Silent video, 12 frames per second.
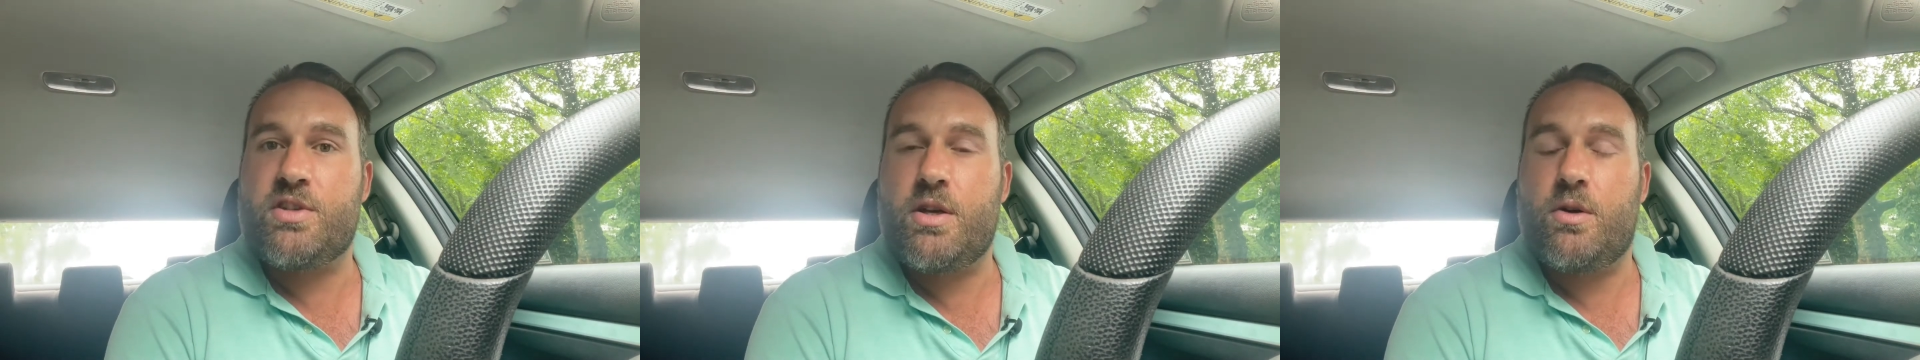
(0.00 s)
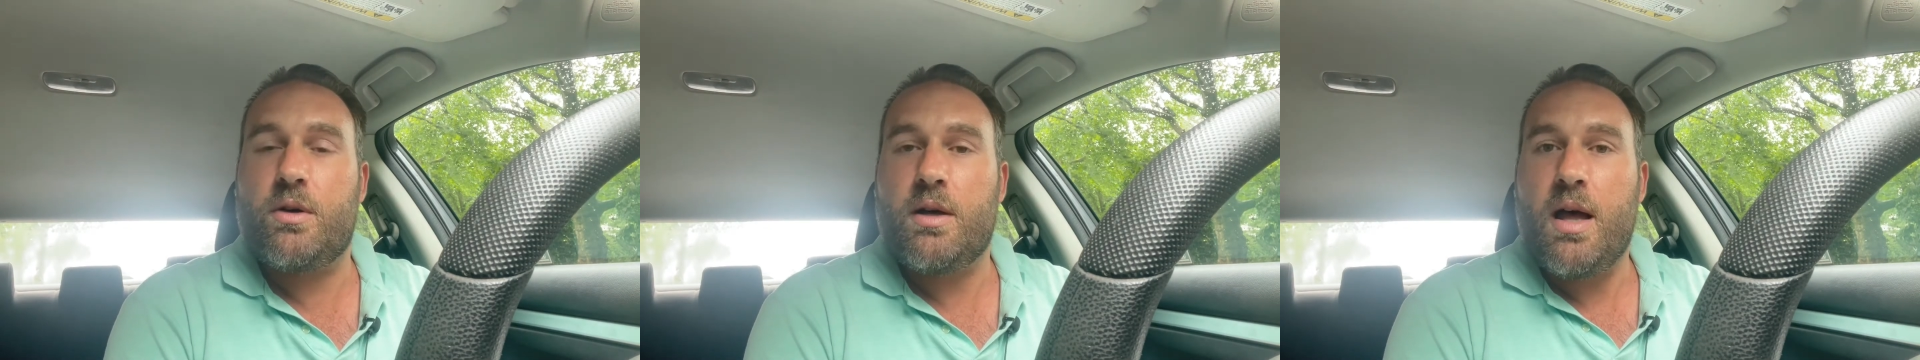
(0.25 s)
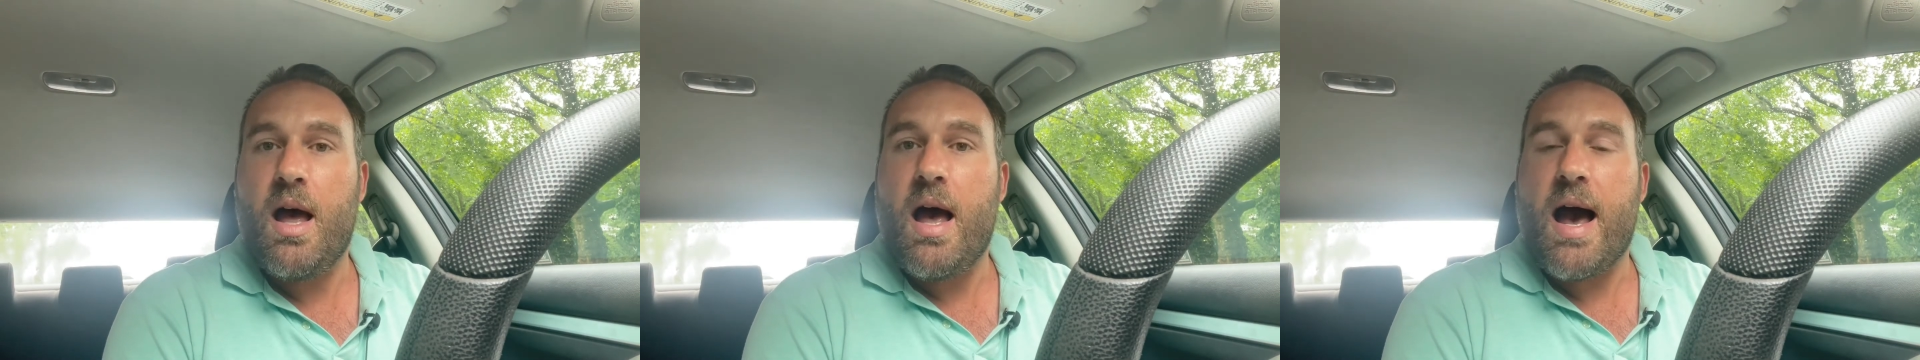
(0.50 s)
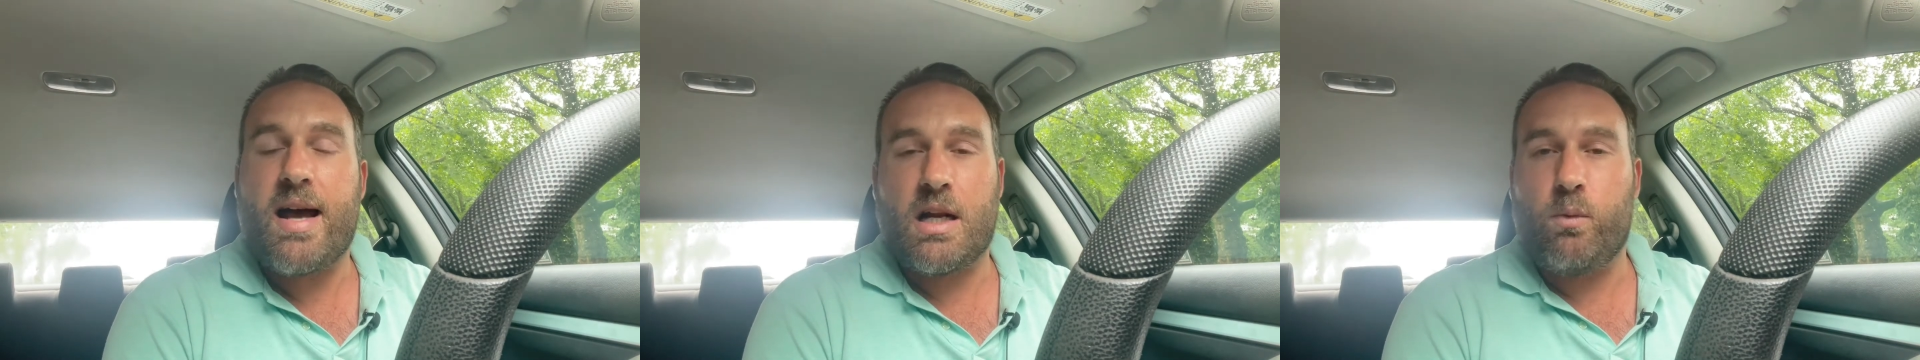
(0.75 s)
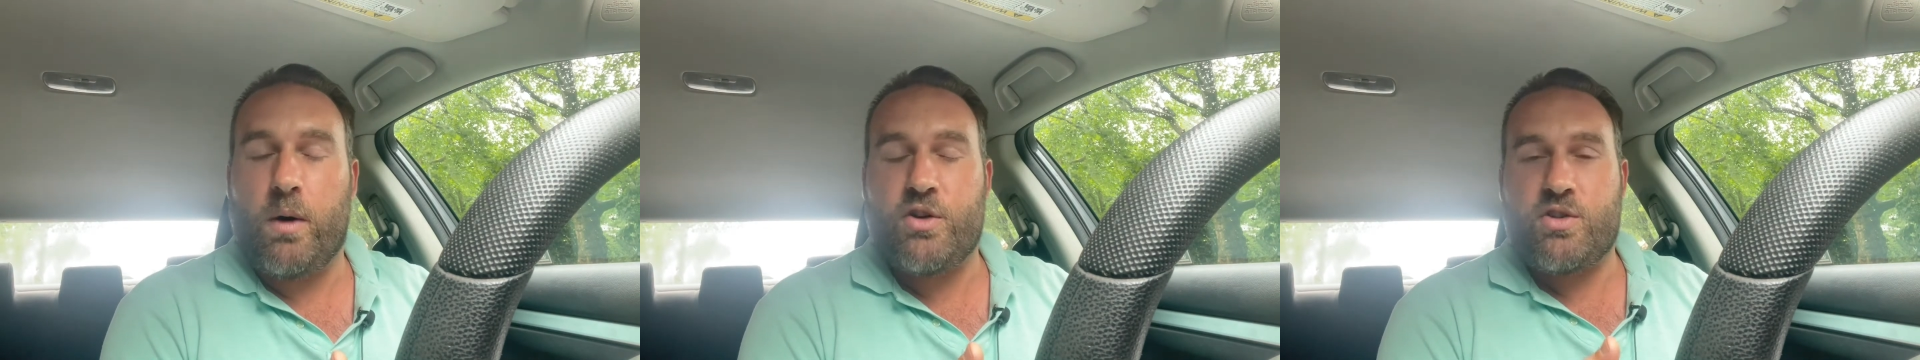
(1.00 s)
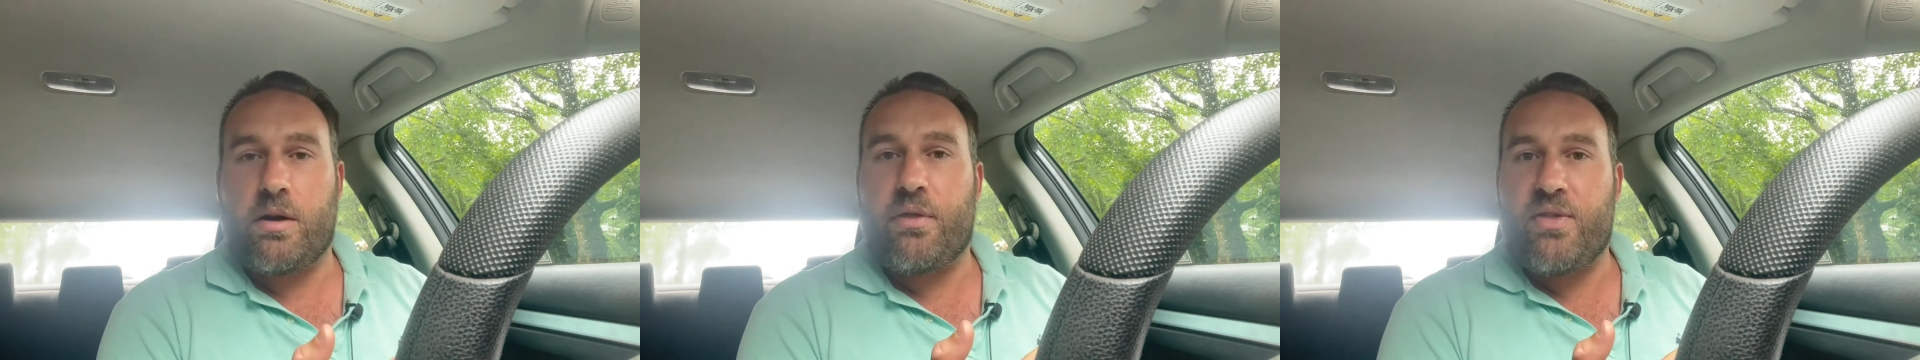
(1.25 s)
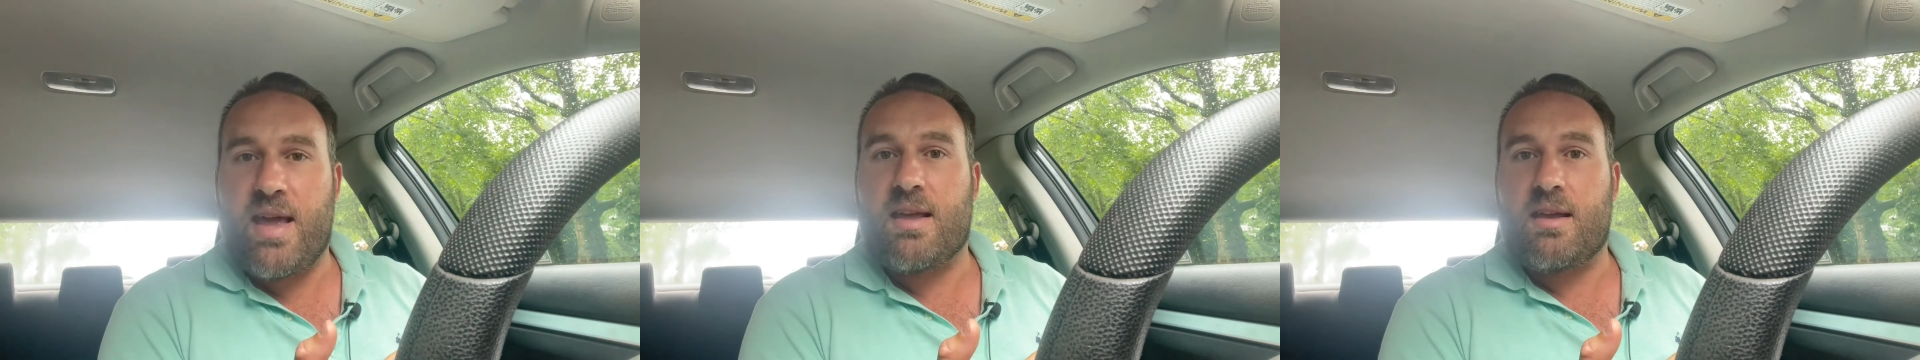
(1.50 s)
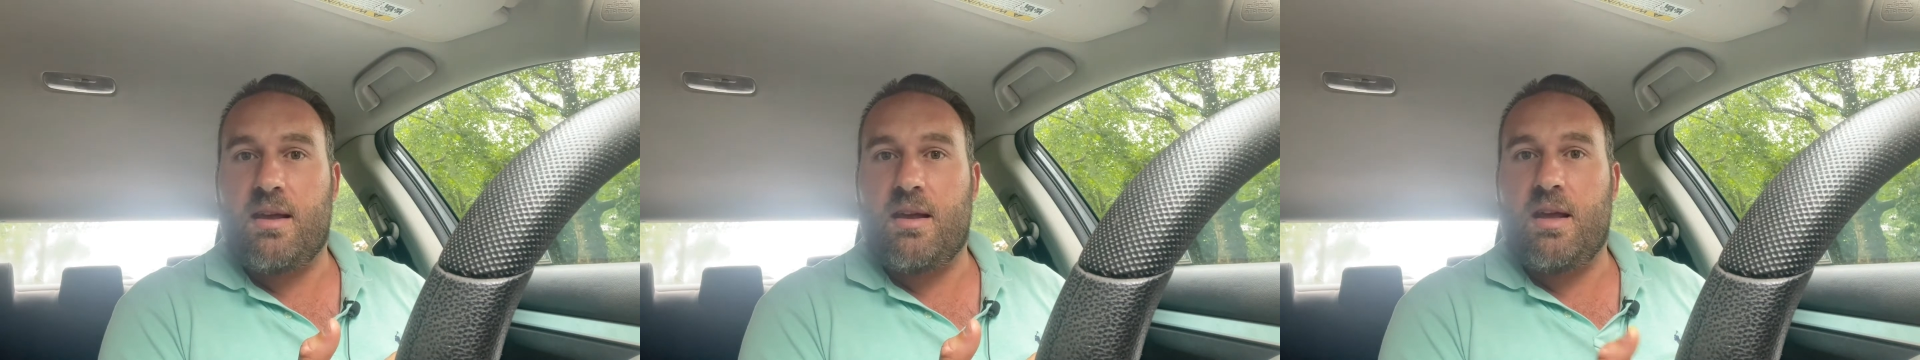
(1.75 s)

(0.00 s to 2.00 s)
too. I don't want you to think